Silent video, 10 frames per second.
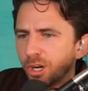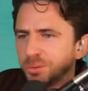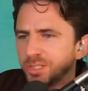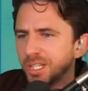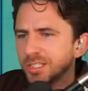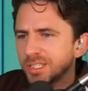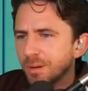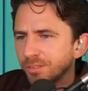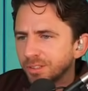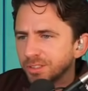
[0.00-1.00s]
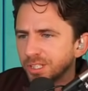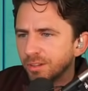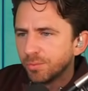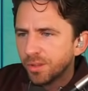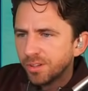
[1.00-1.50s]
I hope she takes time for
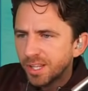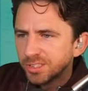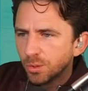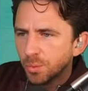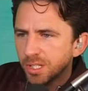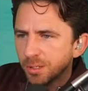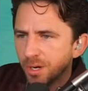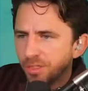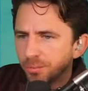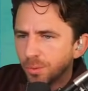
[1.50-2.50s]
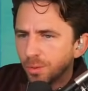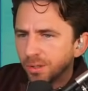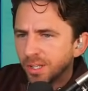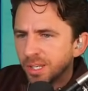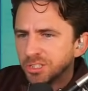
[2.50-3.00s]
herself, whether that's a week, a month, or more.